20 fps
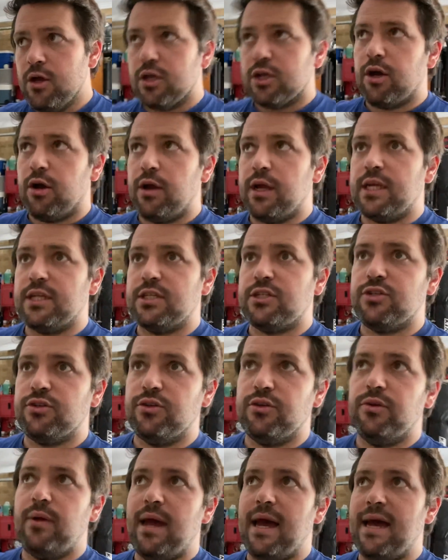Going
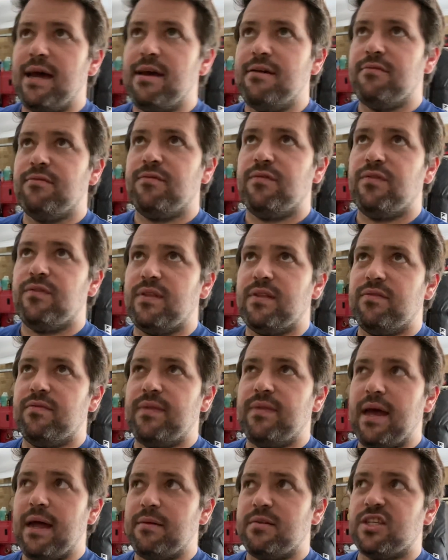to have
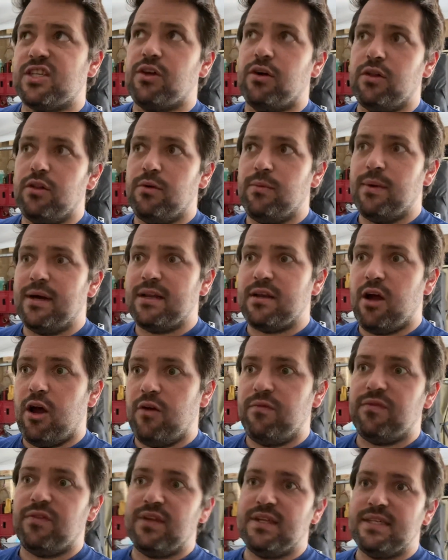that solar one
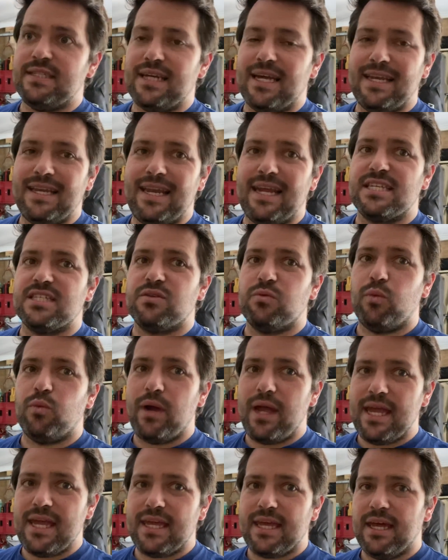hopefully done next
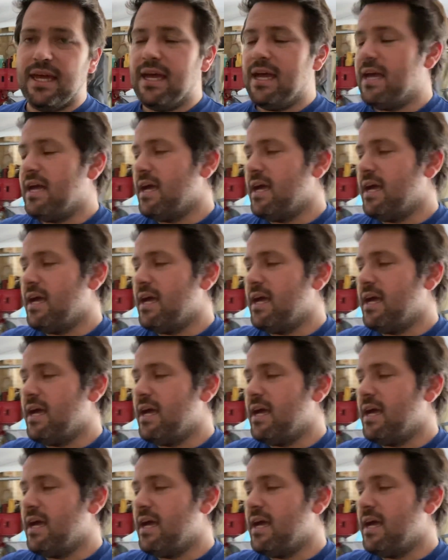week.